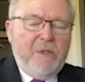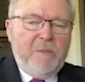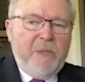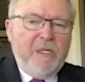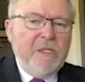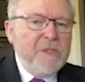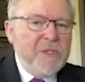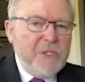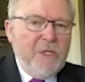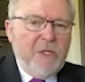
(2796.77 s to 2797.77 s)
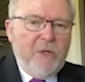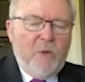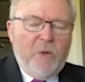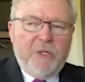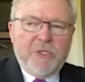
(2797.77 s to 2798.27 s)
who had been consistently
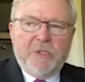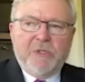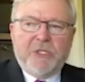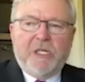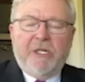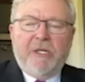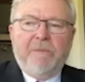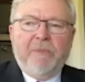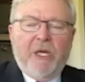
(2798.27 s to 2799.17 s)
hawkish on China,